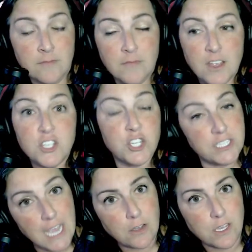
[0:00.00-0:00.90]
should
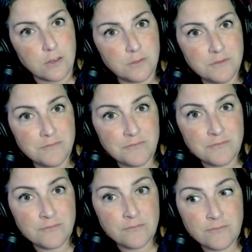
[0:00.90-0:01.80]
tell you.
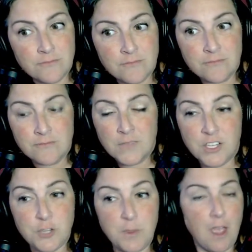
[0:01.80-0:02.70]
You
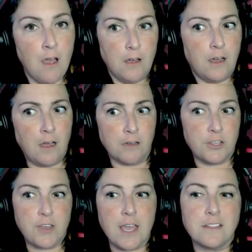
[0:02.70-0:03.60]
shouldn't be like, oh, you
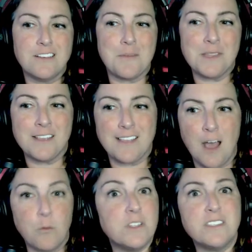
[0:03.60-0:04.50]
can't look at me like that.
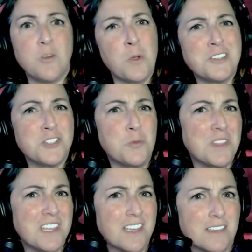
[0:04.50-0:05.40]
Well, then don't wear stupid
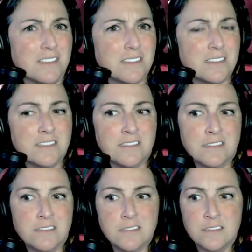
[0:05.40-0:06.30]
things.
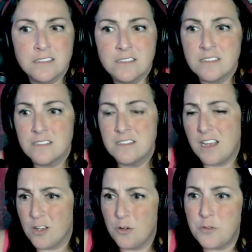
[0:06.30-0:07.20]

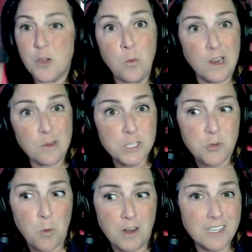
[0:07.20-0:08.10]
If you can wear what you
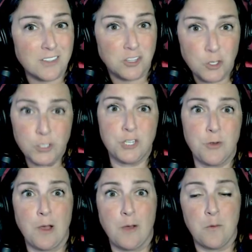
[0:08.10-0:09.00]
want, I can look at you
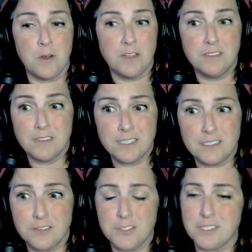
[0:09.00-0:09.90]
how I want. Like,
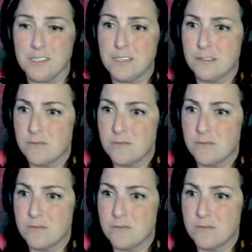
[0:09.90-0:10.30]
seriously.